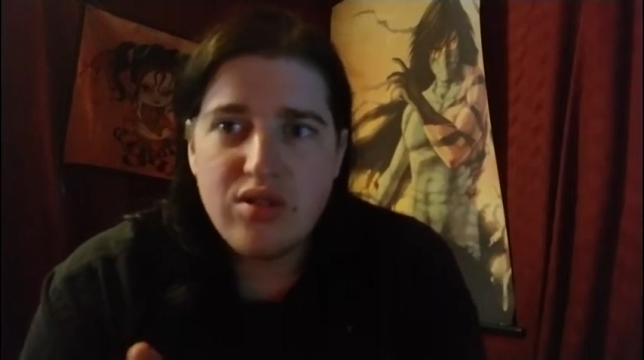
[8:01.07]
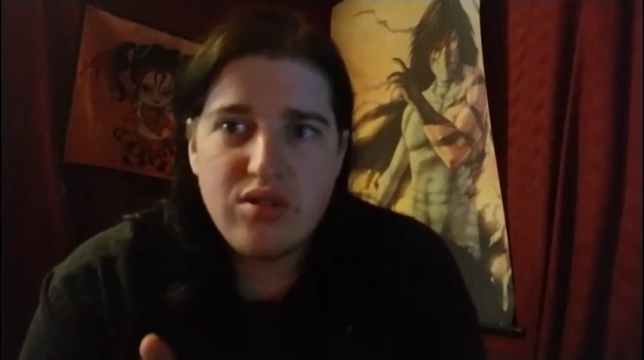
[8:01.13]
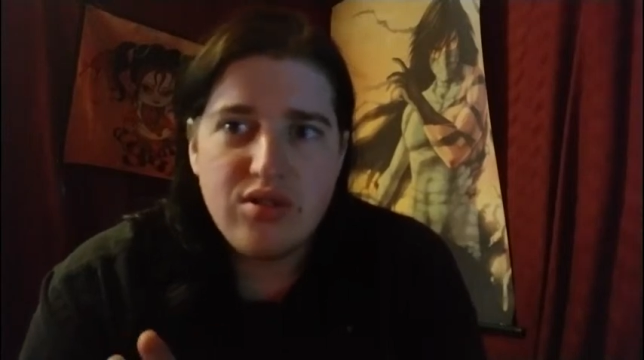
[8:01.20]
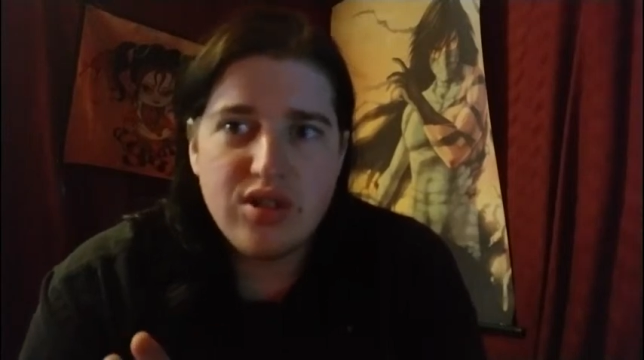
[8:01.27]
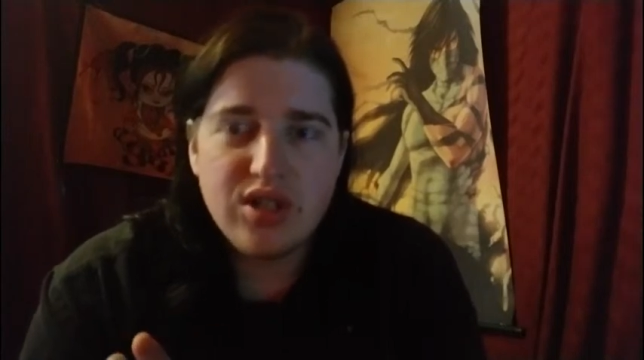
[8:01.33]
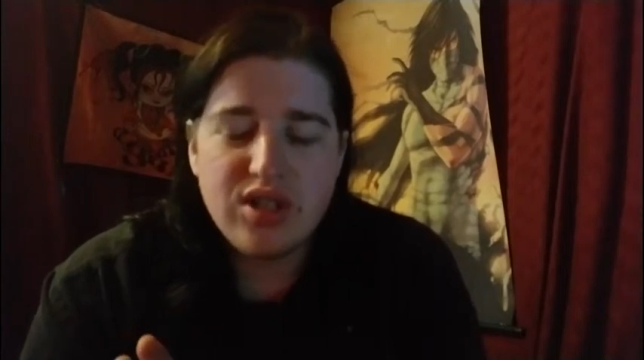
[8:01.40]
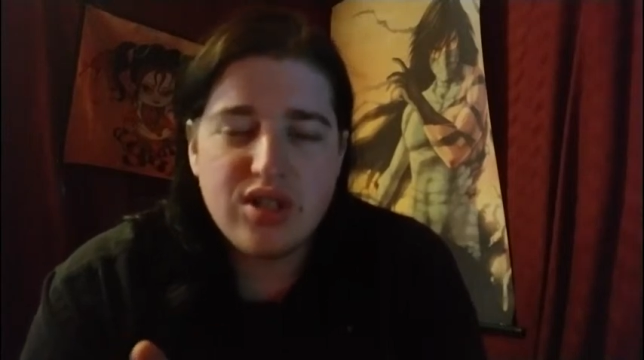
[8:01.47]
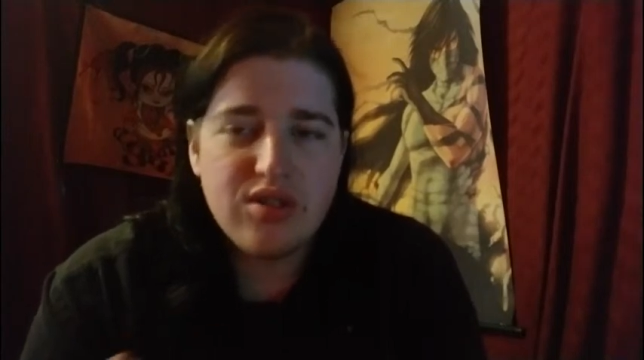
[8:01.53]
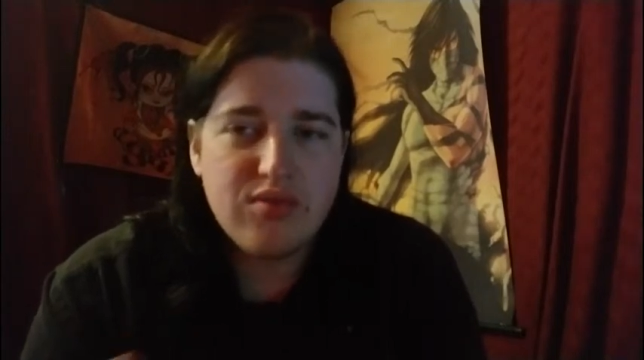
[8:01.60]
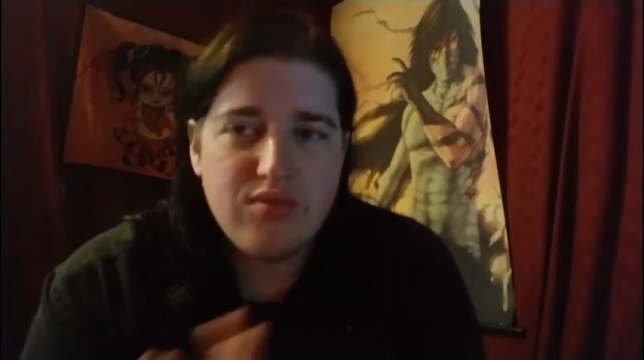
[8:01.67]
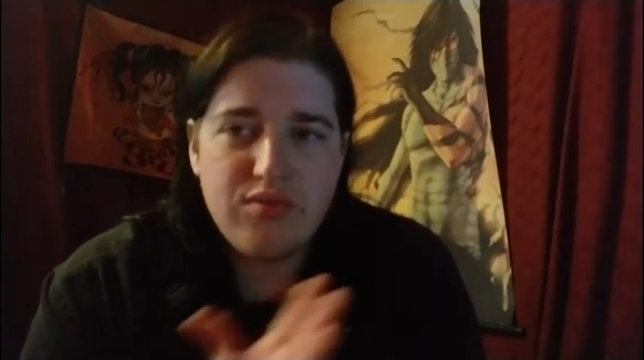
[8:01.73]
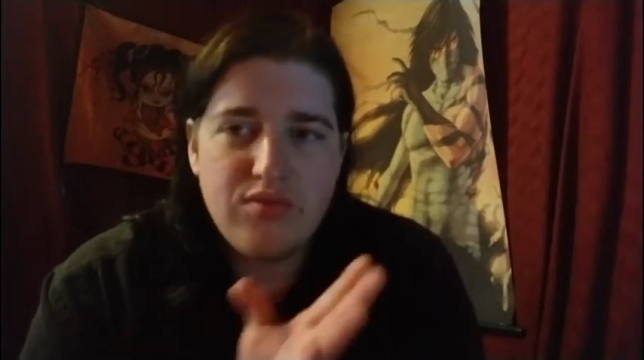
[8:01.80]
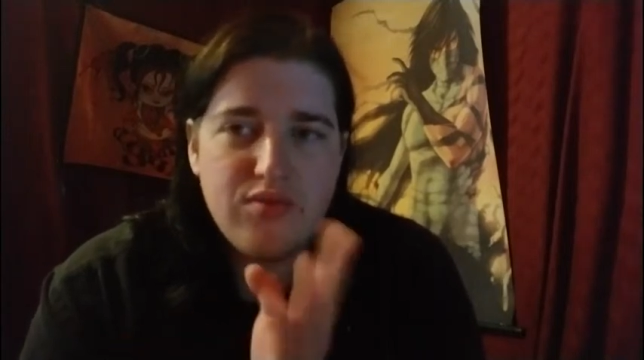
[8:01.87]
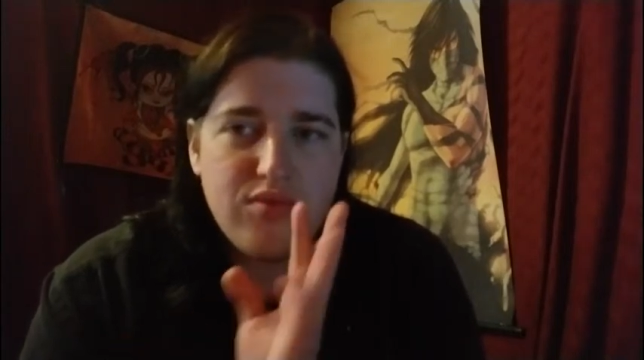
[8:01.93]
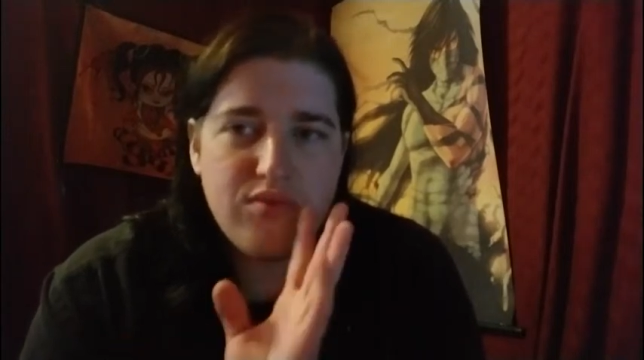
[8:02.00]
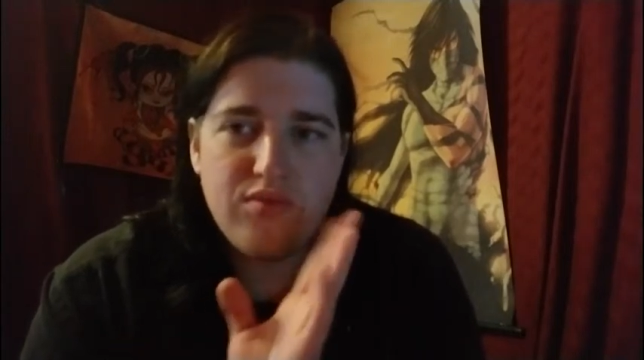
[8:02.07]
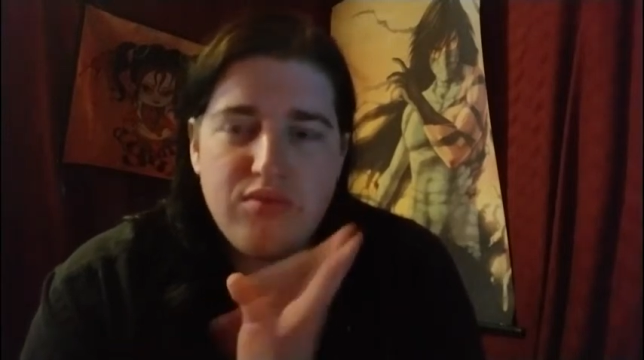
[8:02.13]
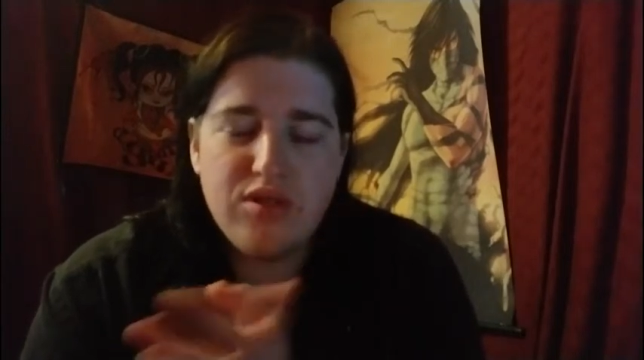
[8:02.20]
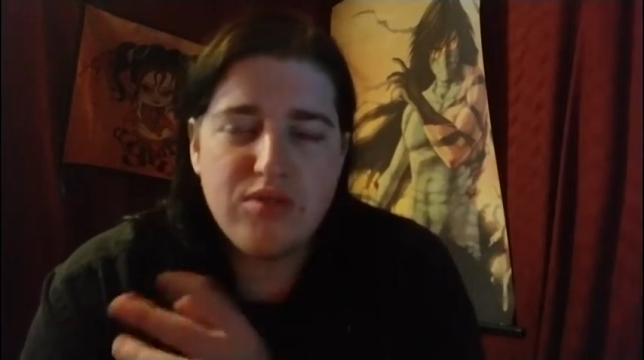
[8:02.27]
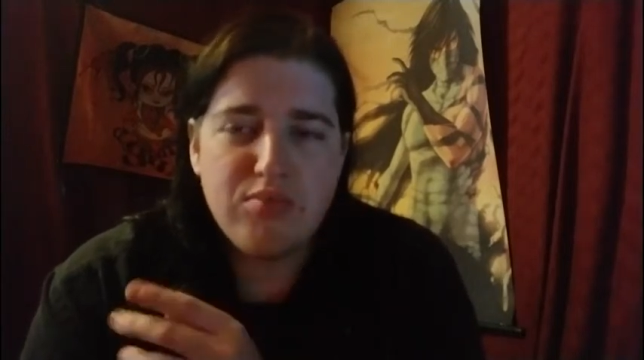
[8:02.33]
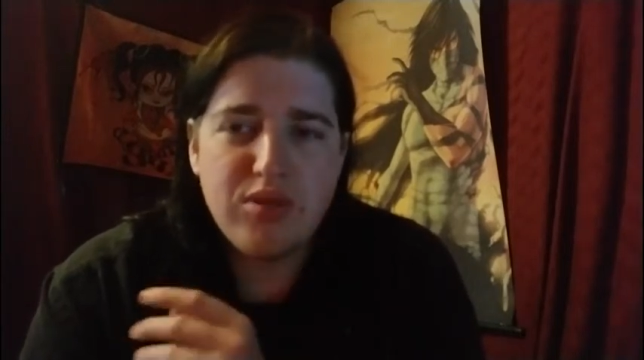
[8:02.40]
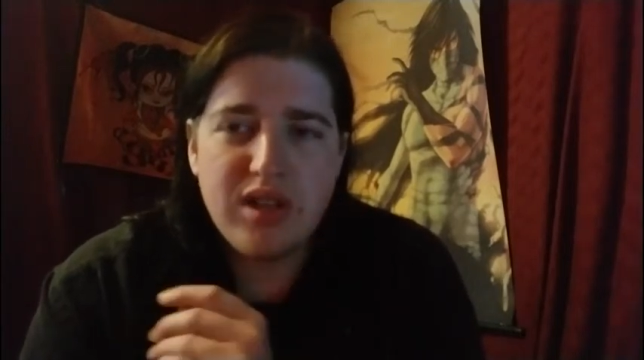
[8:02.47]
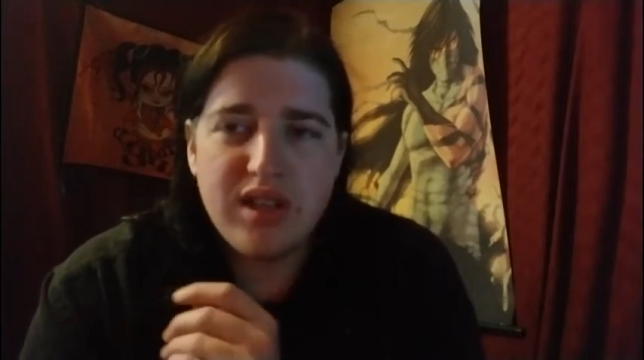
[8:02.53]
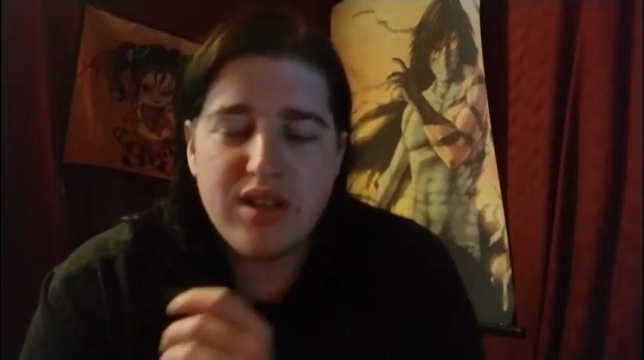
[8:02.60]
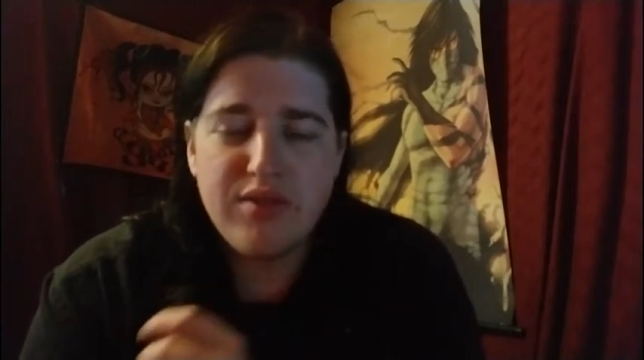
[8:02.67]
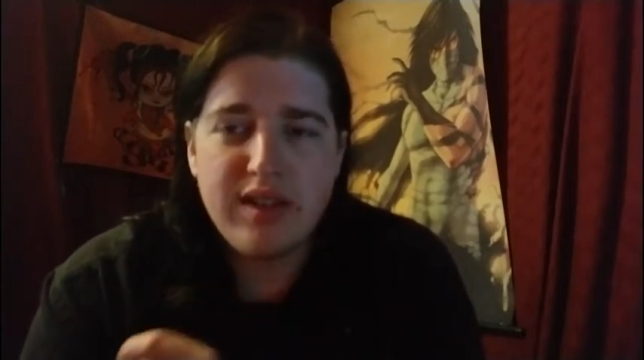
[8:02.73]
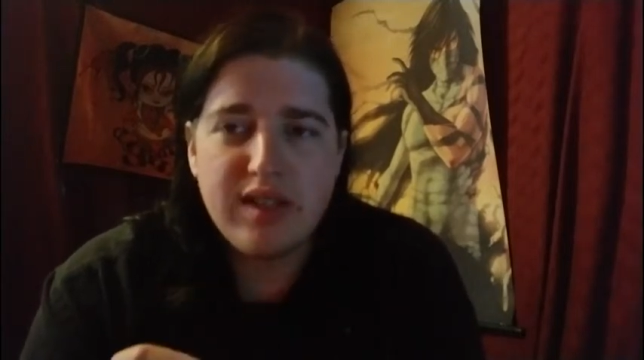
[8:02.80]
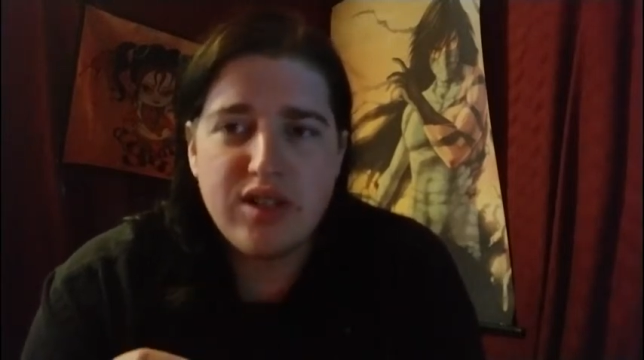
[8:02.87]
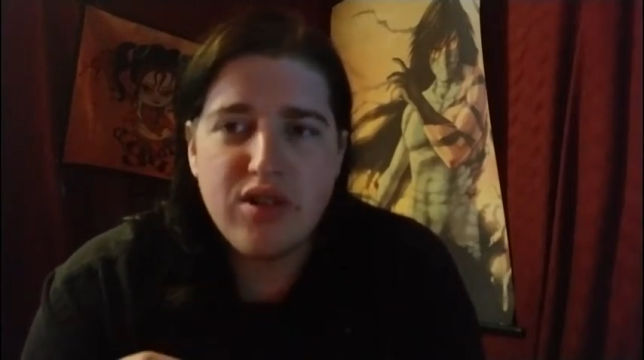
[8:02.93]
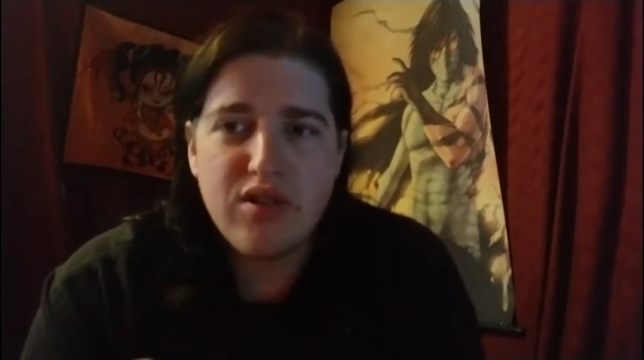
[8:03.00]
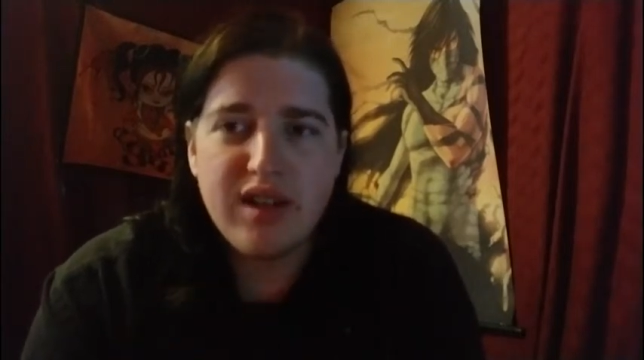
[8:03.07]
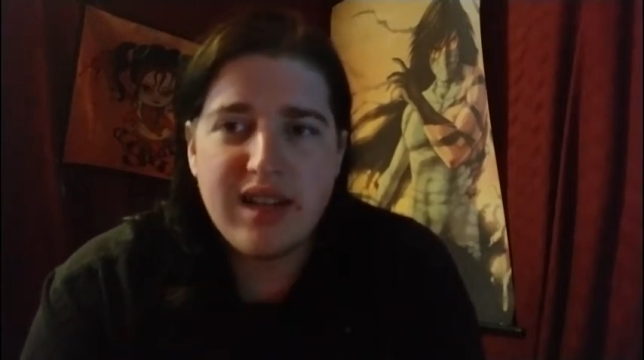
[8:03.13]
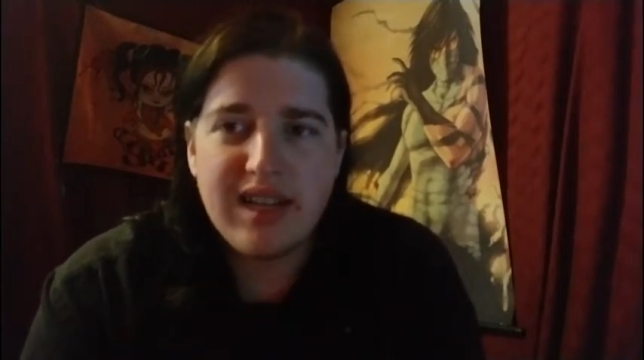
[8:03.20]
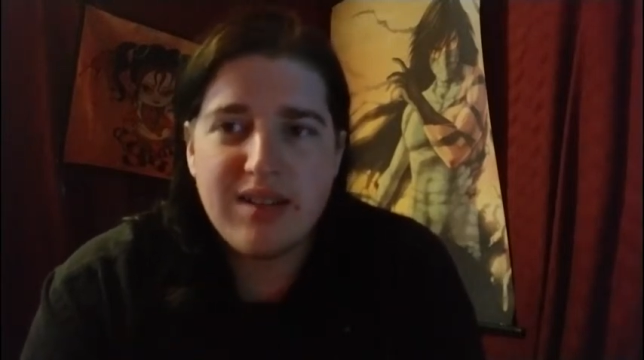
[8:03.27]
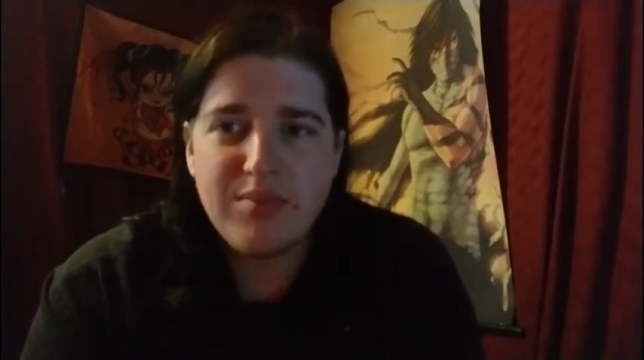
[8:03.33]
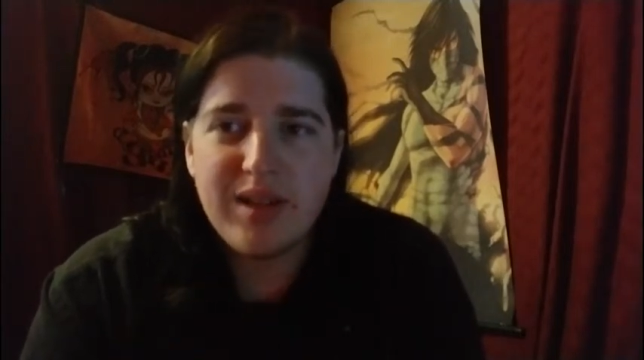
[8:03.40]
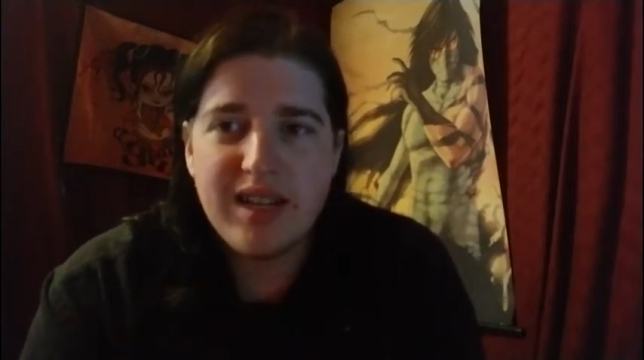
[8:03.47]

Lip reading: Just completely redo it and